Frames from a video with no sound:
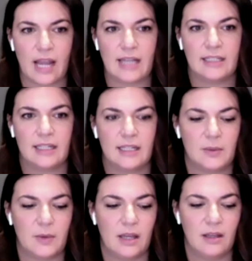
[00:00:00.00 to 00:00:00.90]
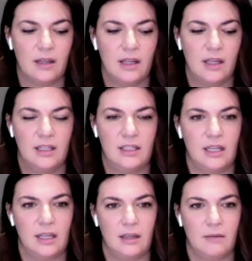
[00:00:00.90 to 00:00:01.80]
forecasting as well,
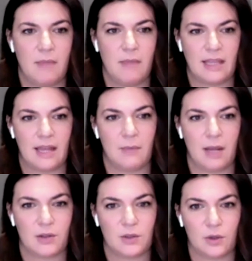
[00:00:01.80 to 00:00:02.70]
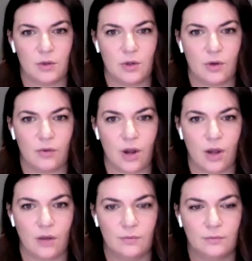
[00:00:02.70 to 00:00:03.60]
to make that a better solution
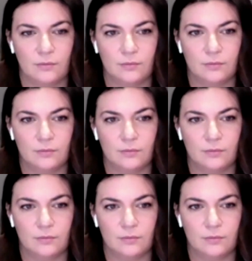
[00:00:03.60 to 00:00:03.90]
overall.